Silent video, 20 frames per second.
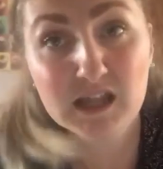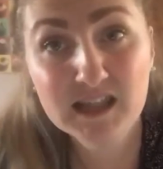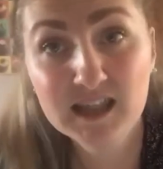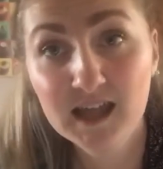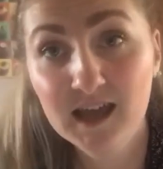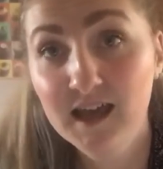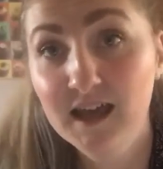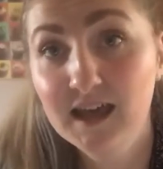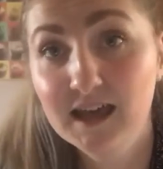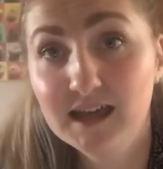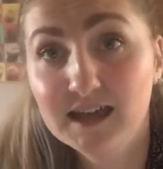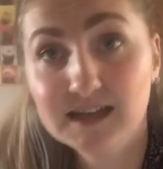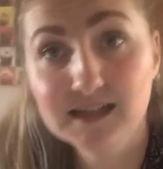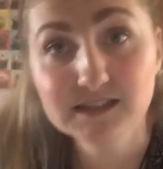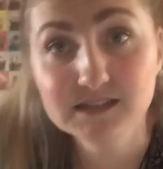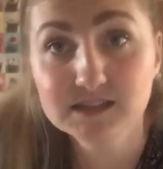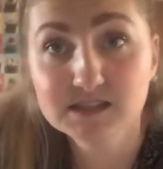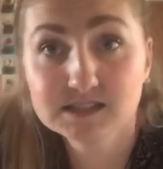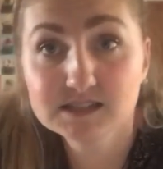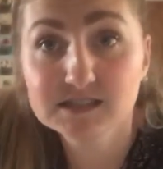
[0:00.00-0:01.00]

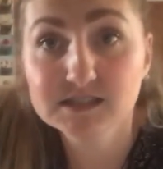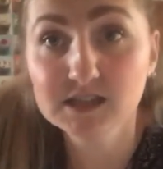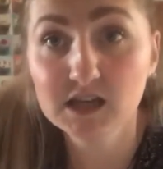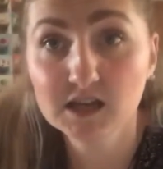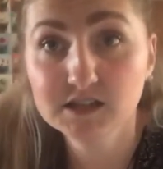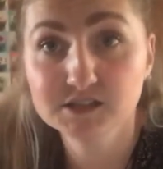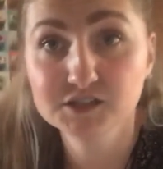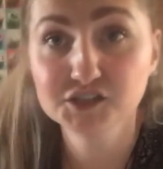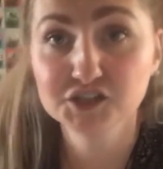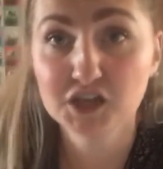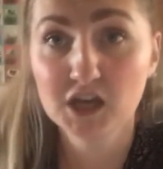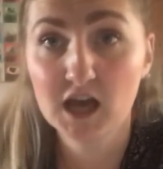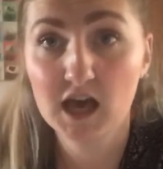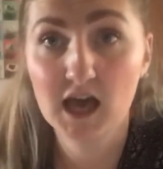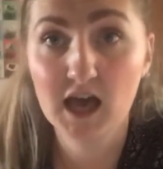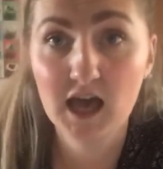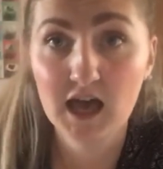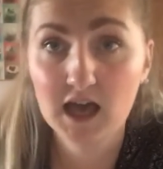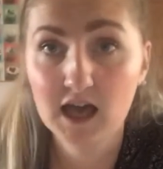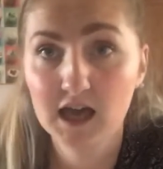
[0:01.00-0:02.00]
Let the sun
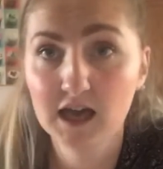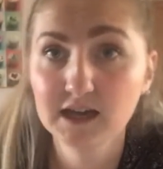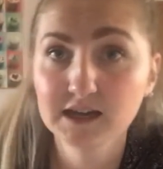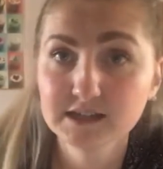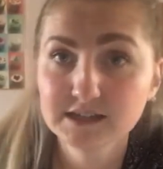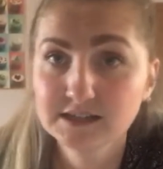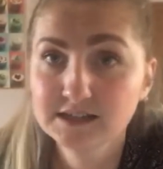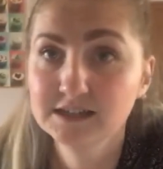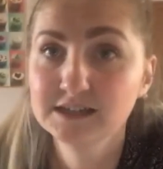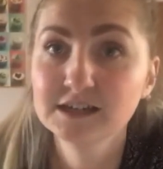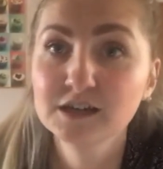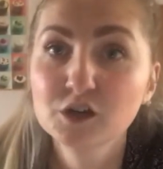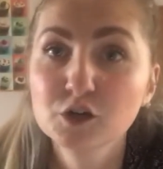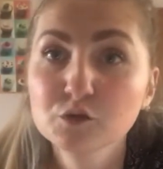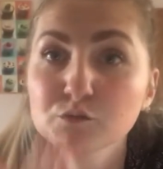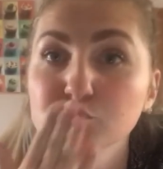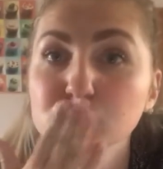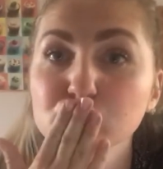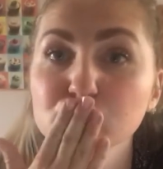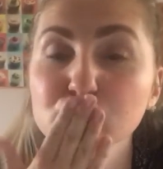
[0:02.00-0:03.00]
shine.
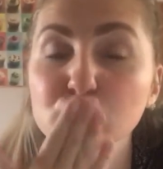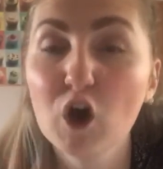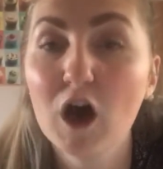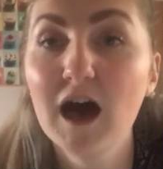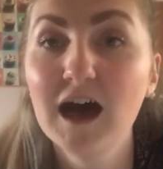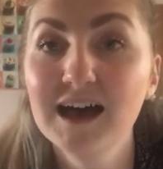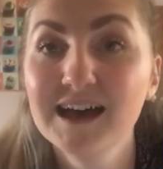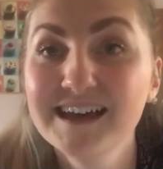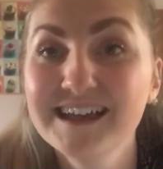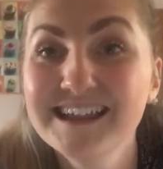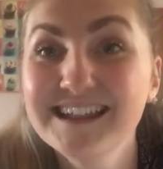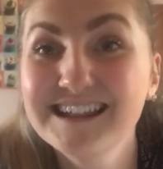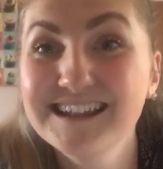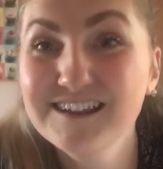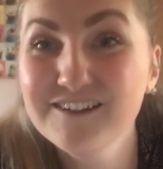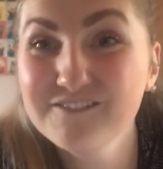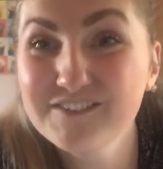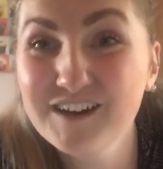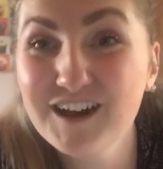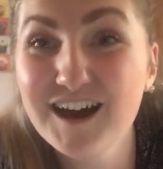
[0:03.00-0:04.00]
Mwah.
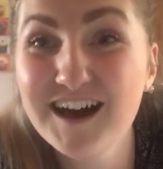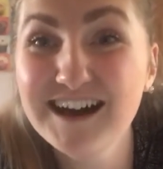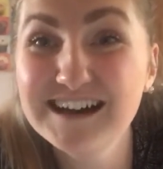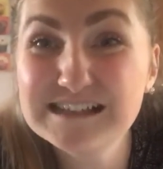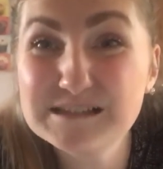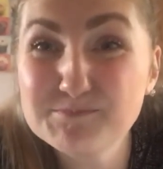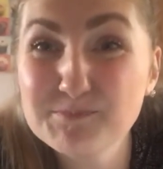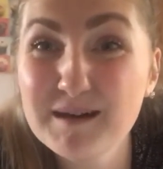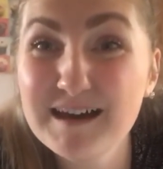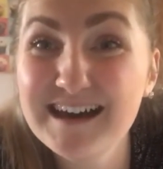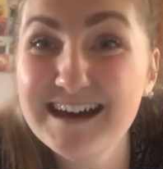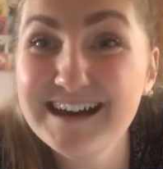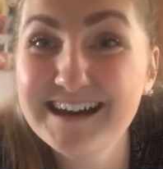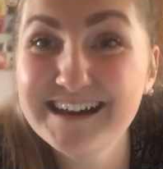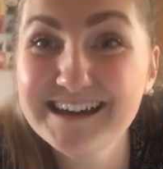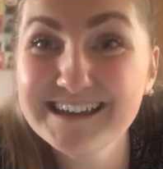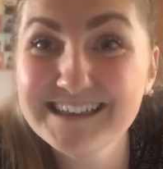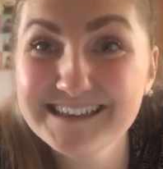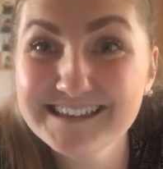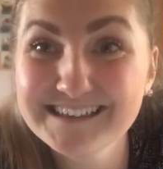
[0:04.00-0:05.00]
Love you guys.
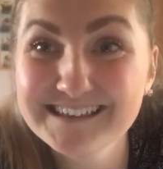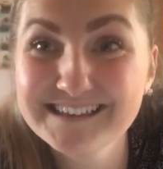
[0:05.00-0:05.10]
Bye.